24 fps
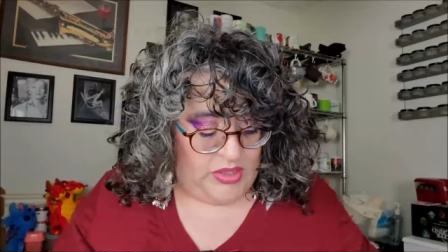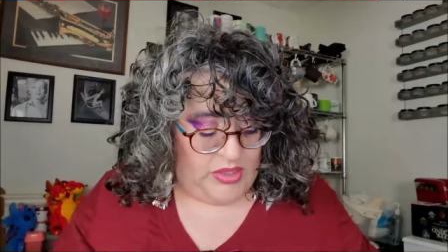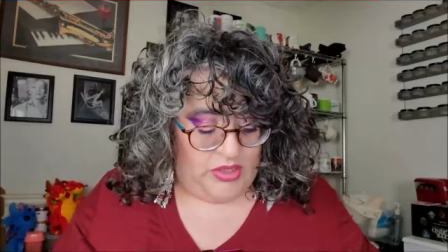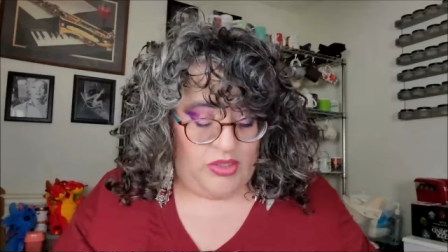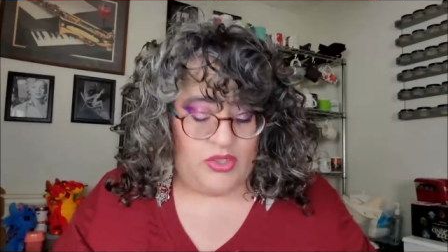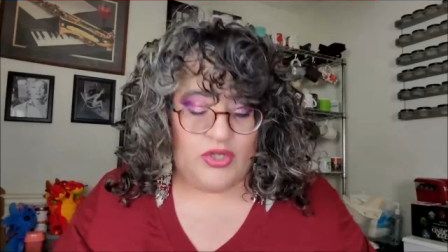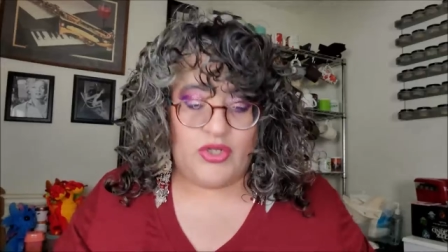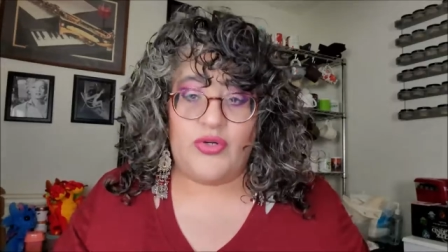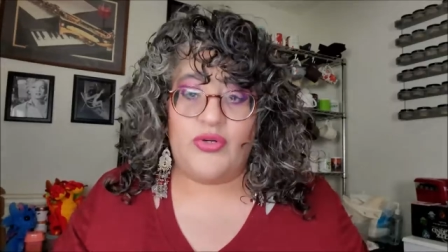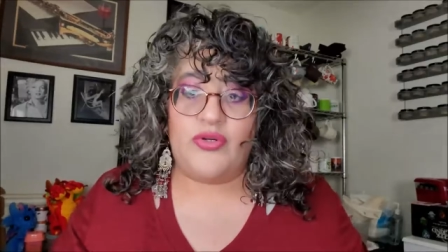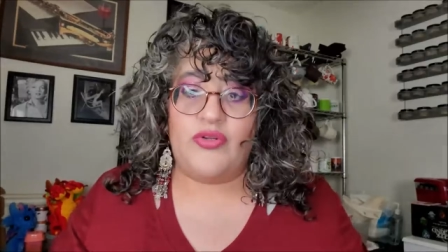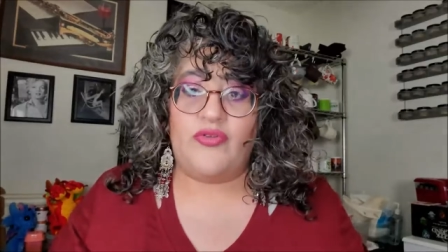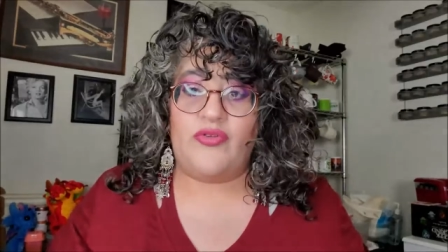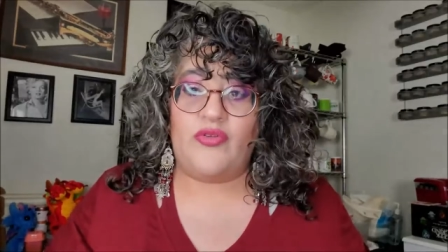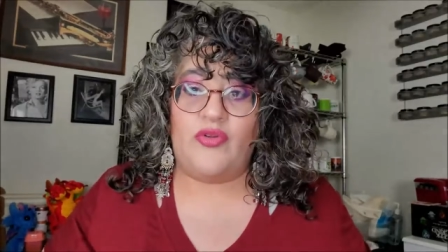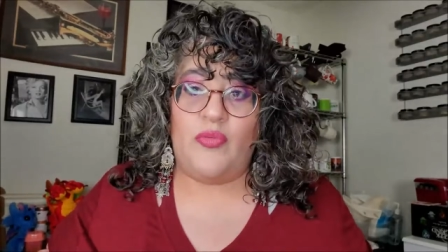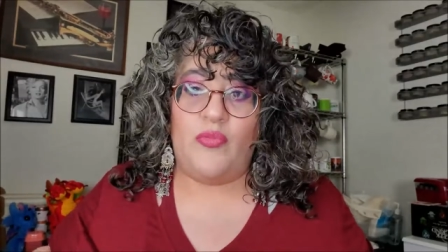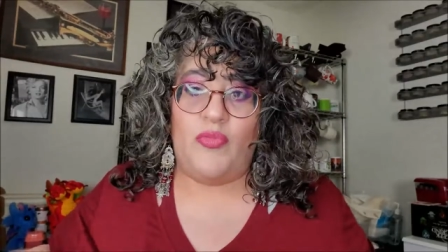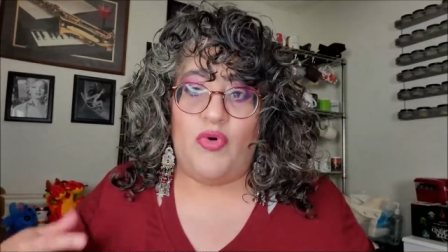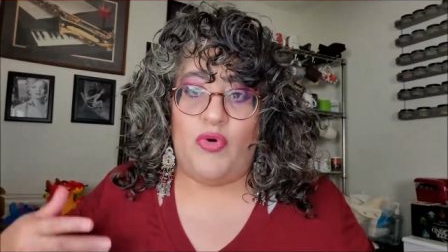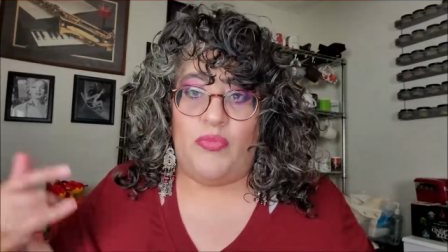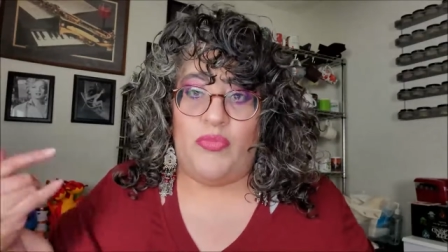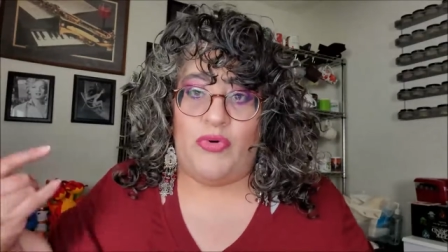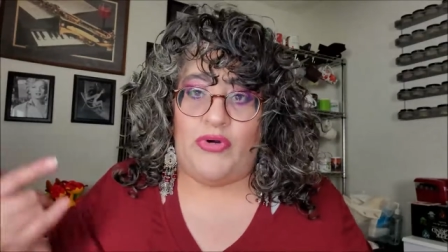The shirt is a
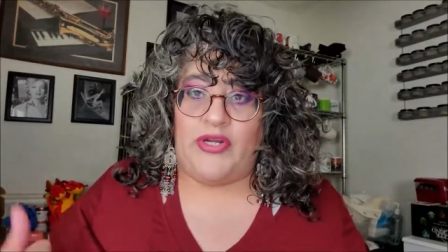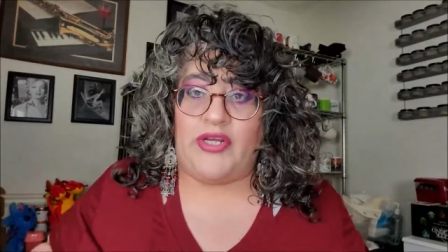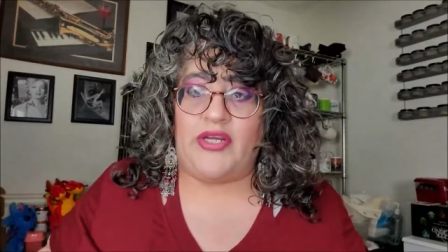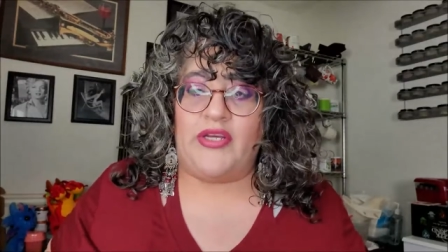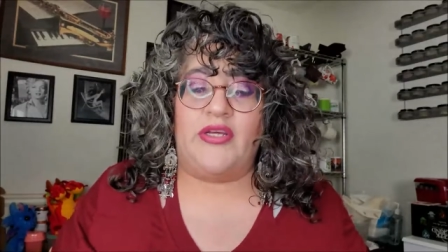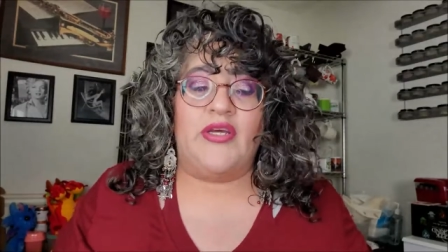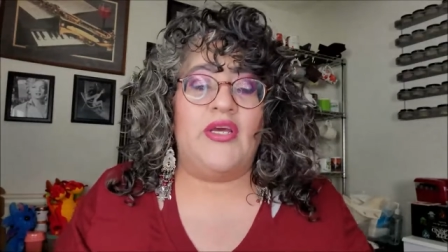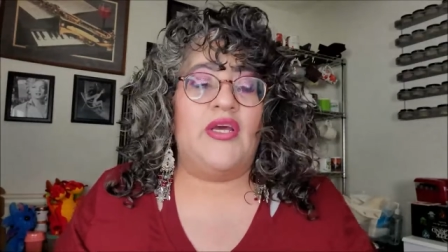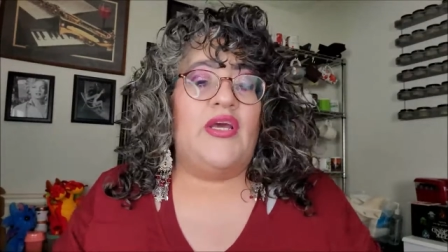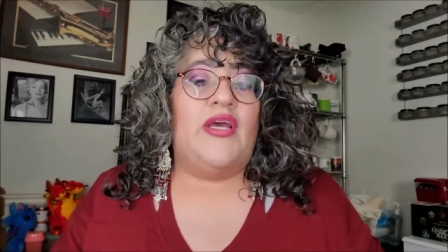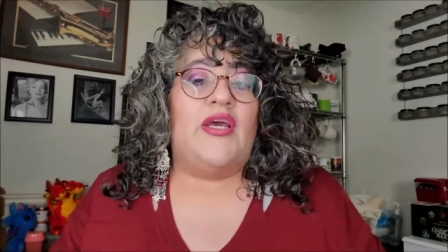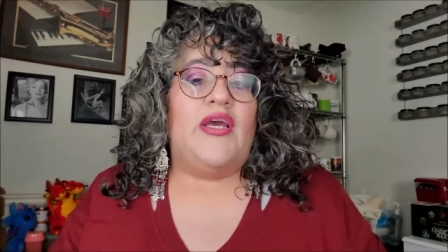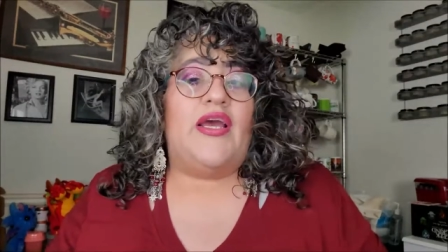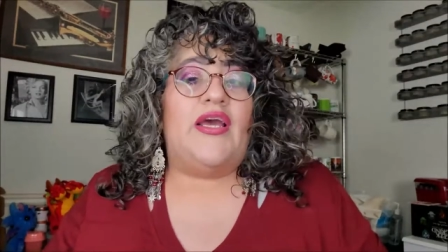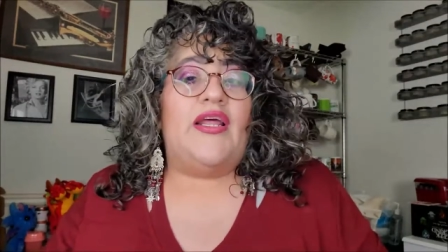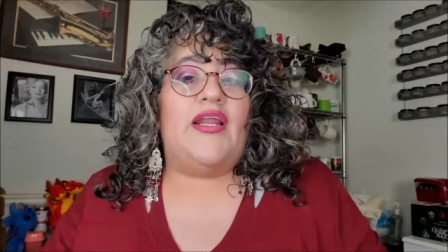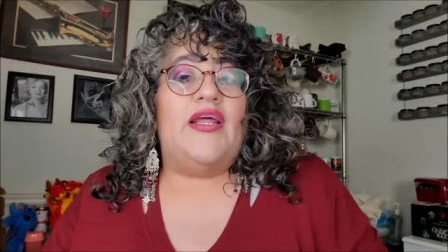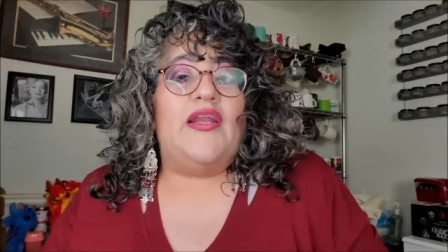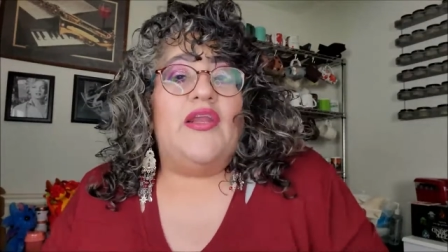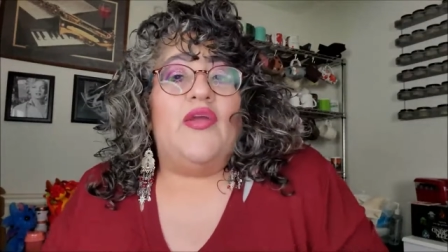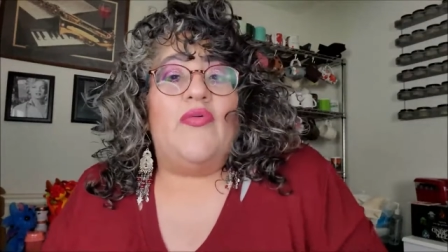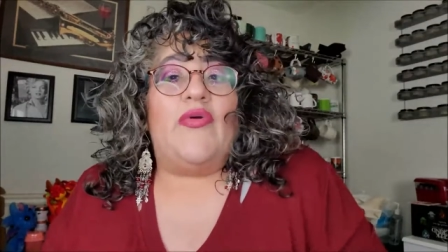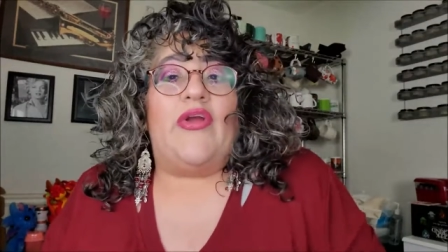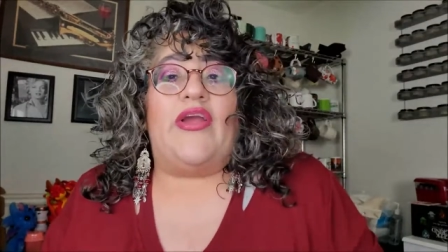little more brick. At
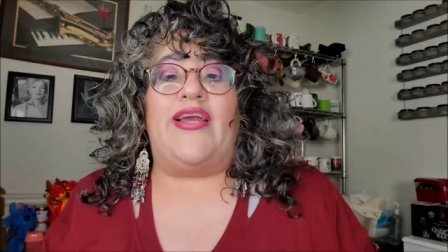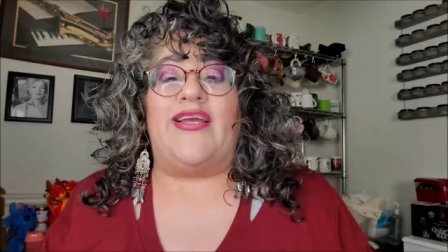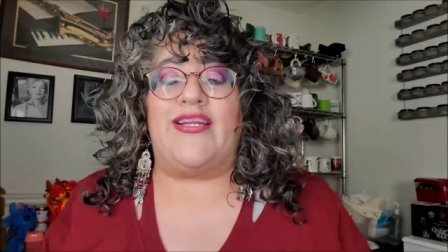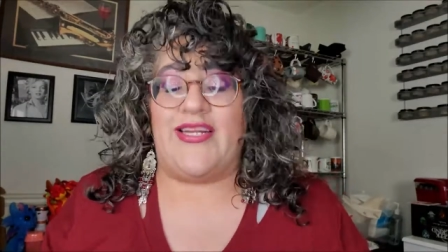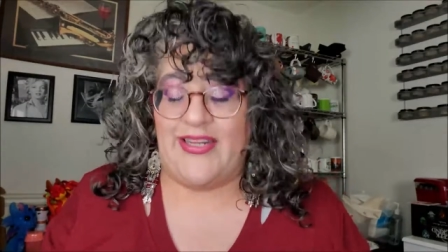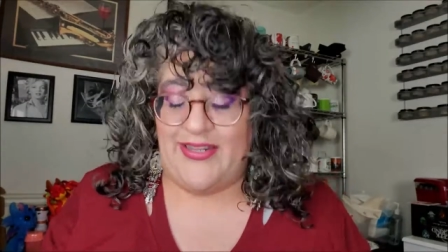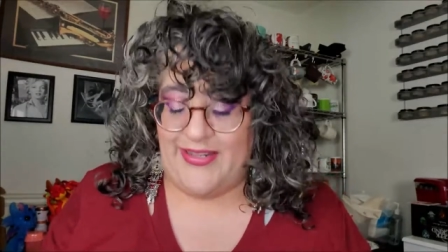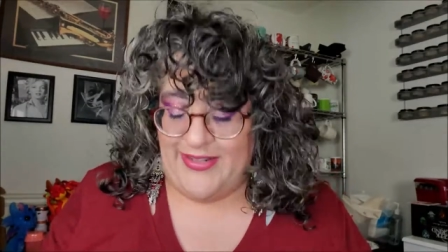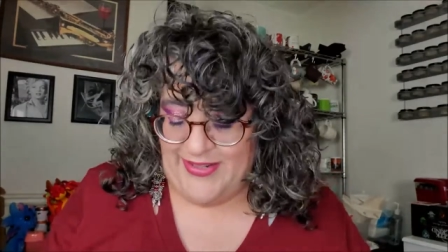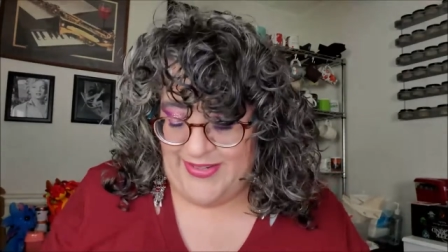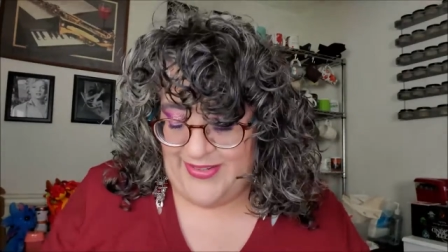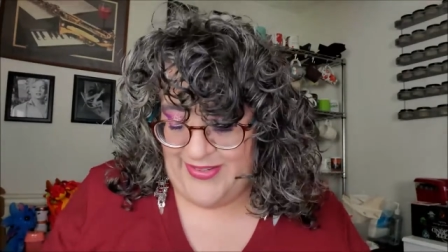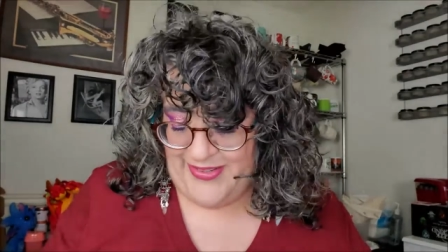any rate,